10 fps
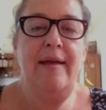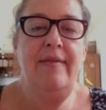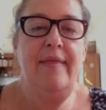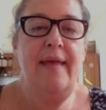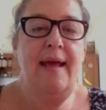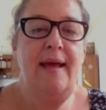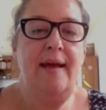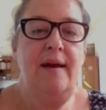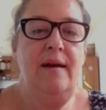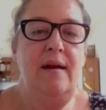And
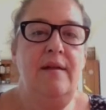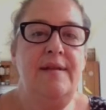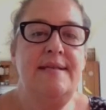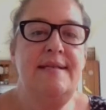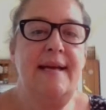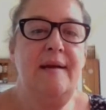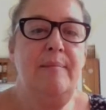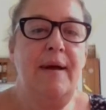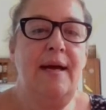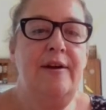then the second
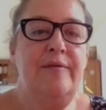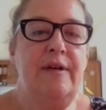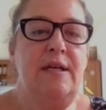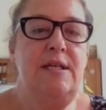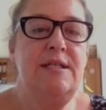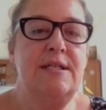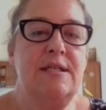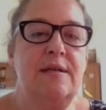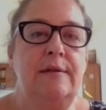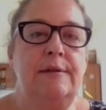part of it.